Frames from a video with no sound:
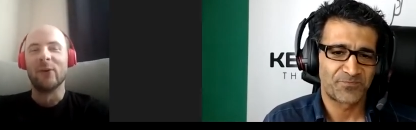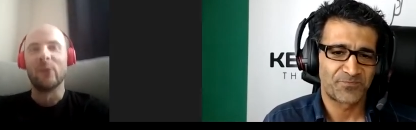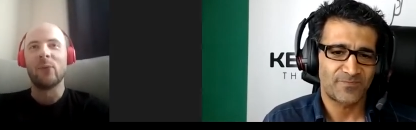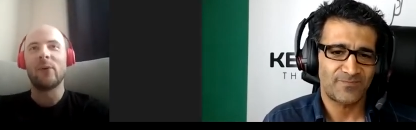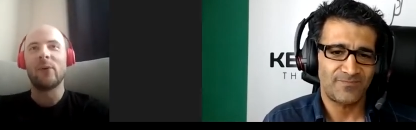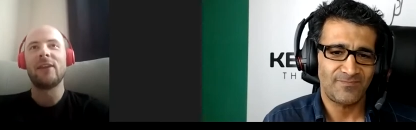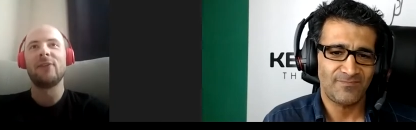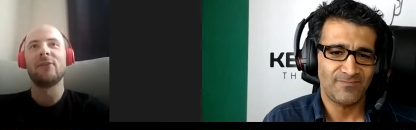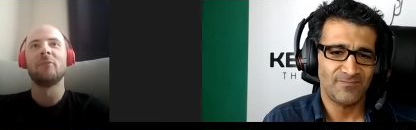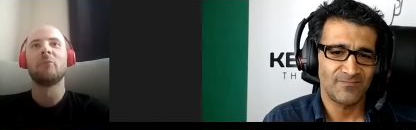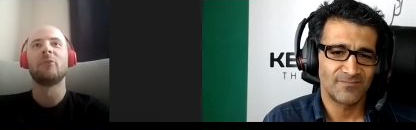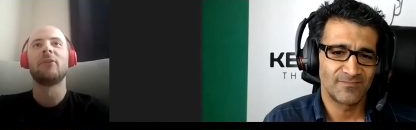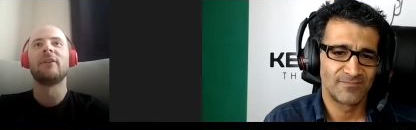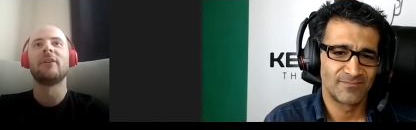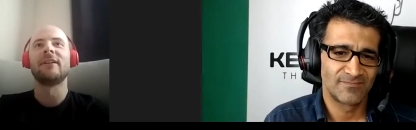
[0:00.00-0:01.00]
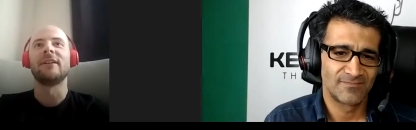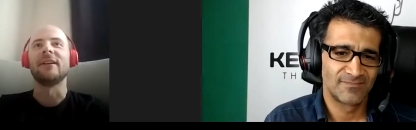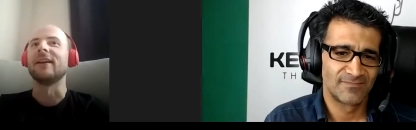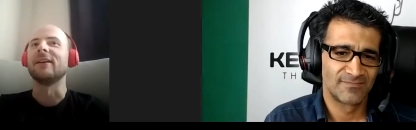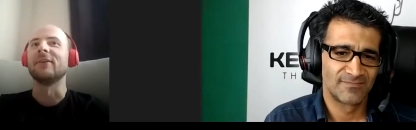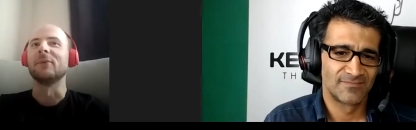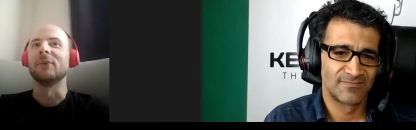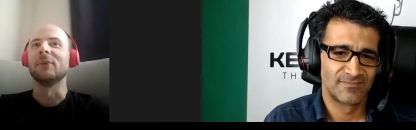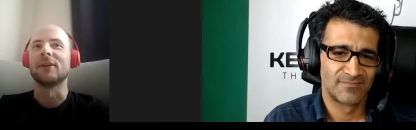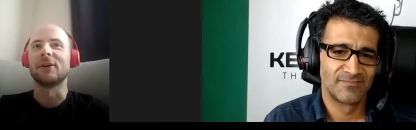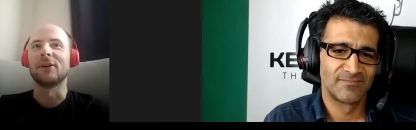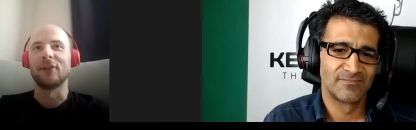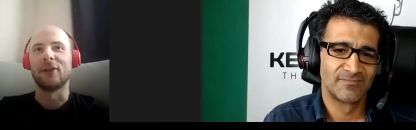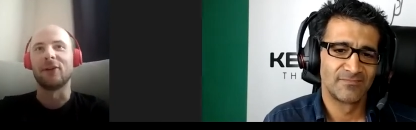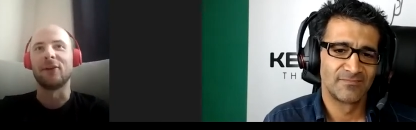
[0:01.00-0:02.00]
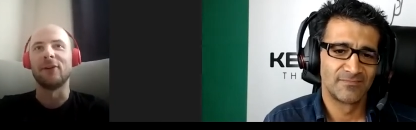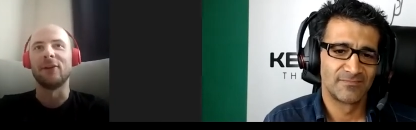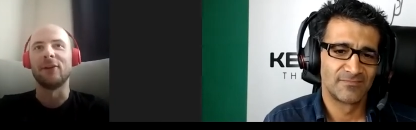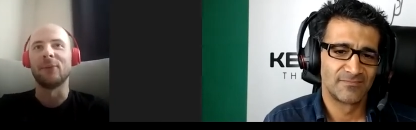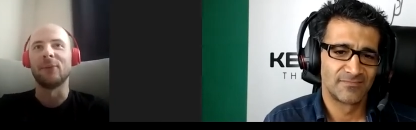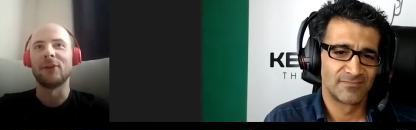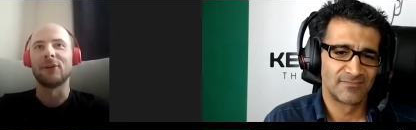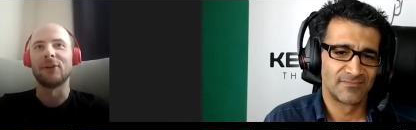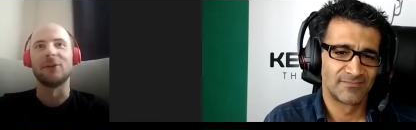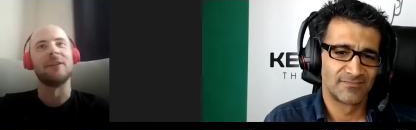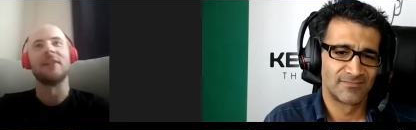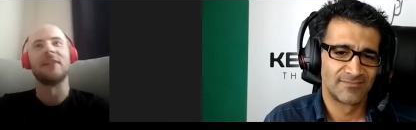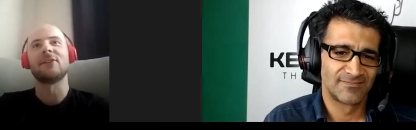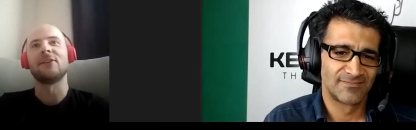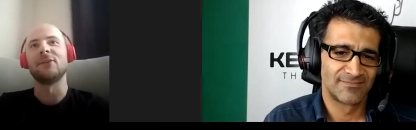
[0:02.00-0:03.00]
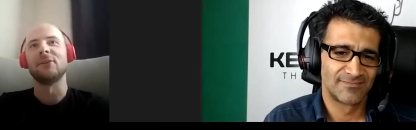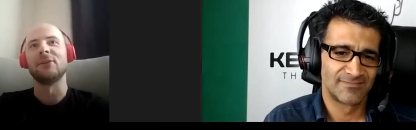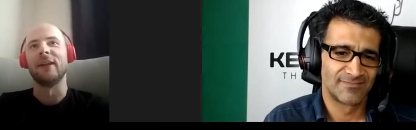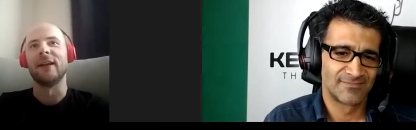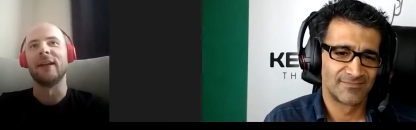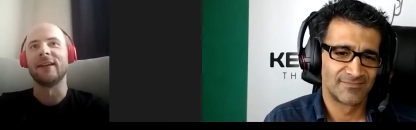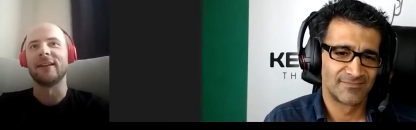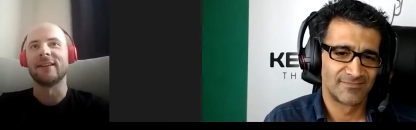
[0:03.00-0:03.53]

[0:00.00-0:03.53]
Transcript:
Speaker 1: when you're onboarding with Hodl Hodl, we don't ask you like